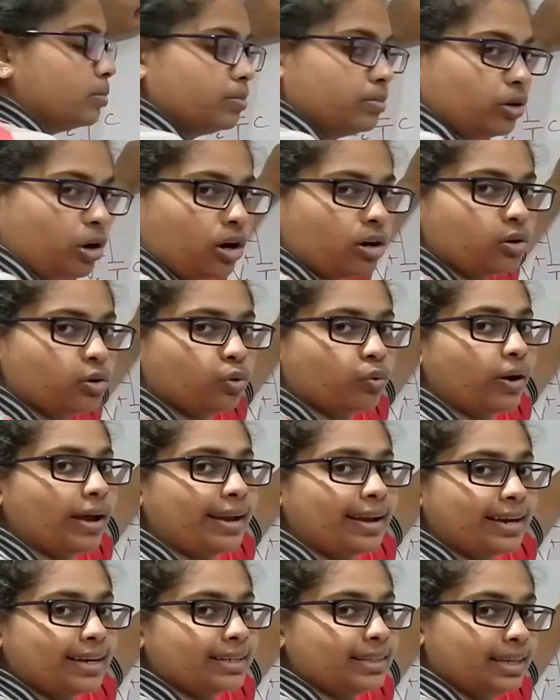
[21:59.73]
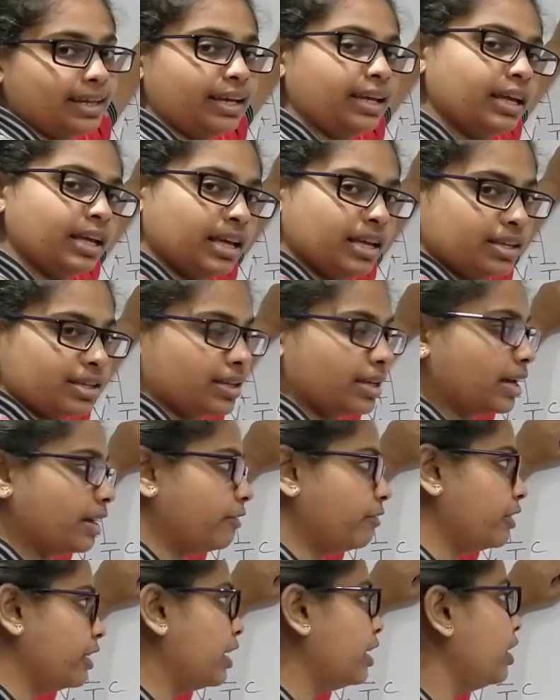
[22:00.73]
not to violate the
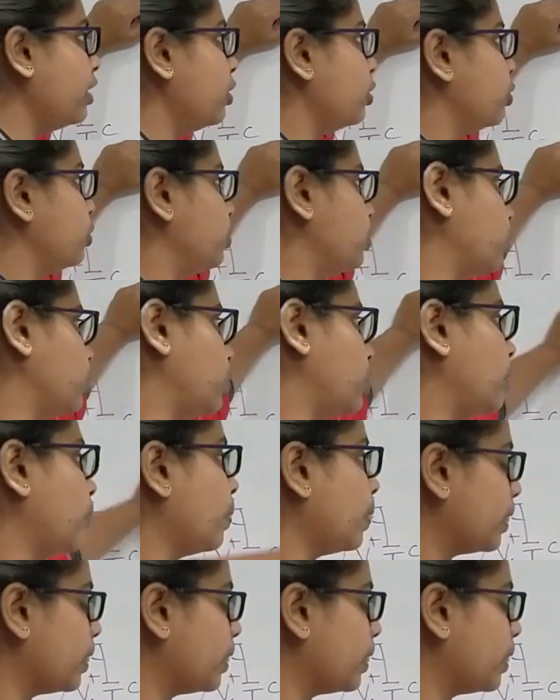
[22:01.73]
K V L rule.